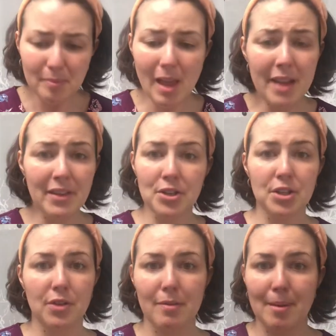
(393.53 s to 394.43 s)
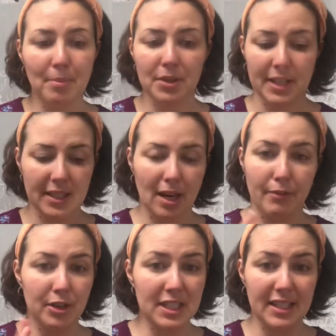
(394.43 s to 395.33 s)
And then just to remember daytime
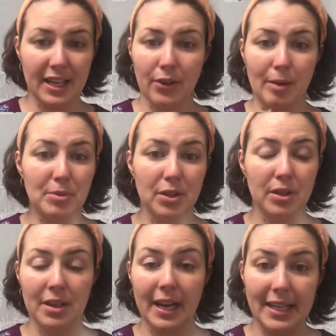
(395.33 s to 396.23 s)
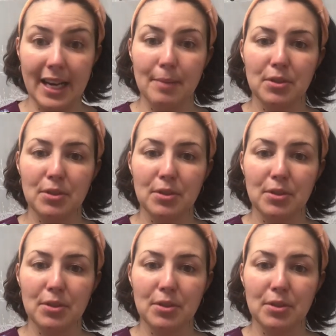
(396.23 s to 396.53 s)
versus night cream. So nighttime.